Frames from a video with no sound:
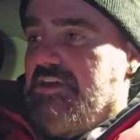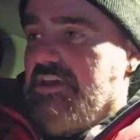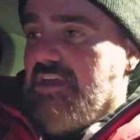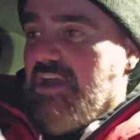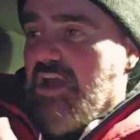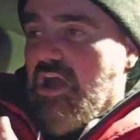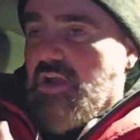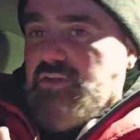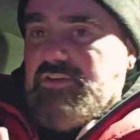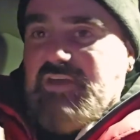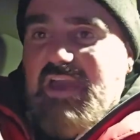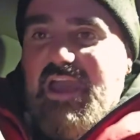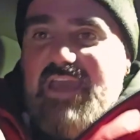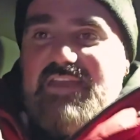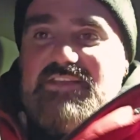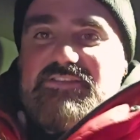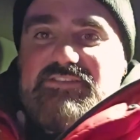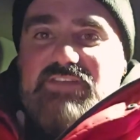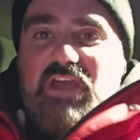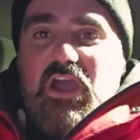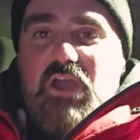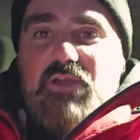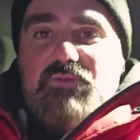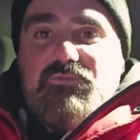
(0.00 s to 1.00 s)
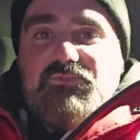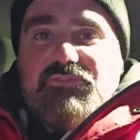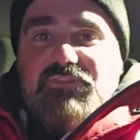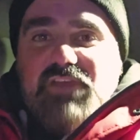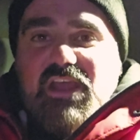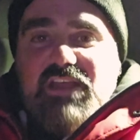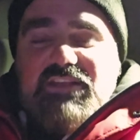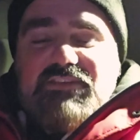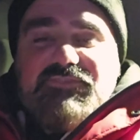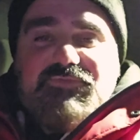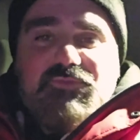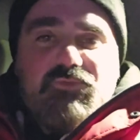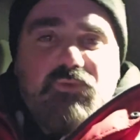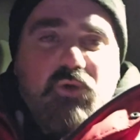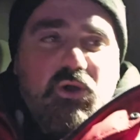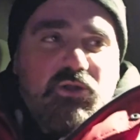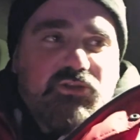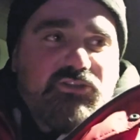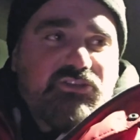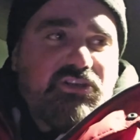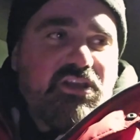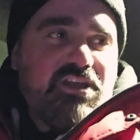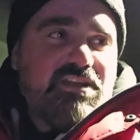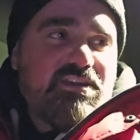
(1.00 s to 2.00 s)
Okay, so thanks for
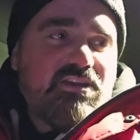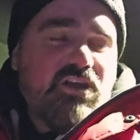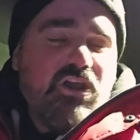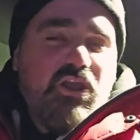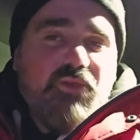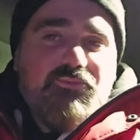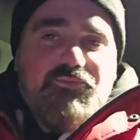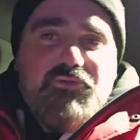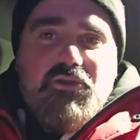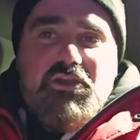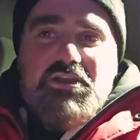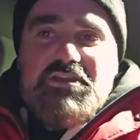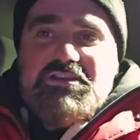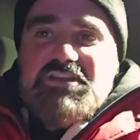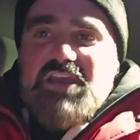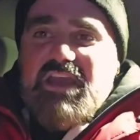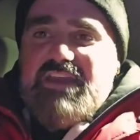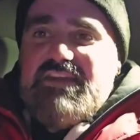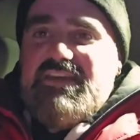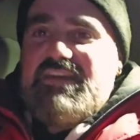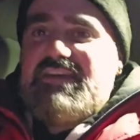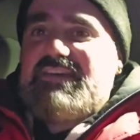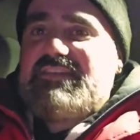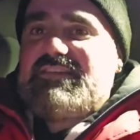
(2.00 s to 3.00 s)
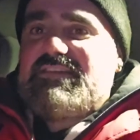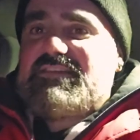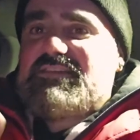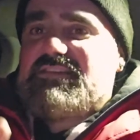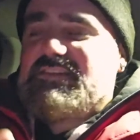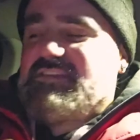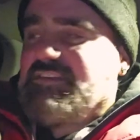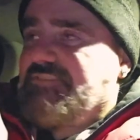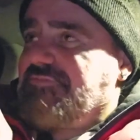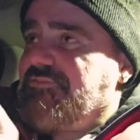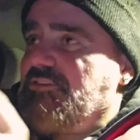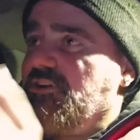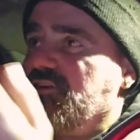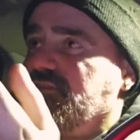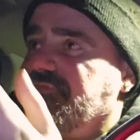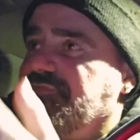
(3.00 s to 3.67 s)
watching. I appreciate it. This is the first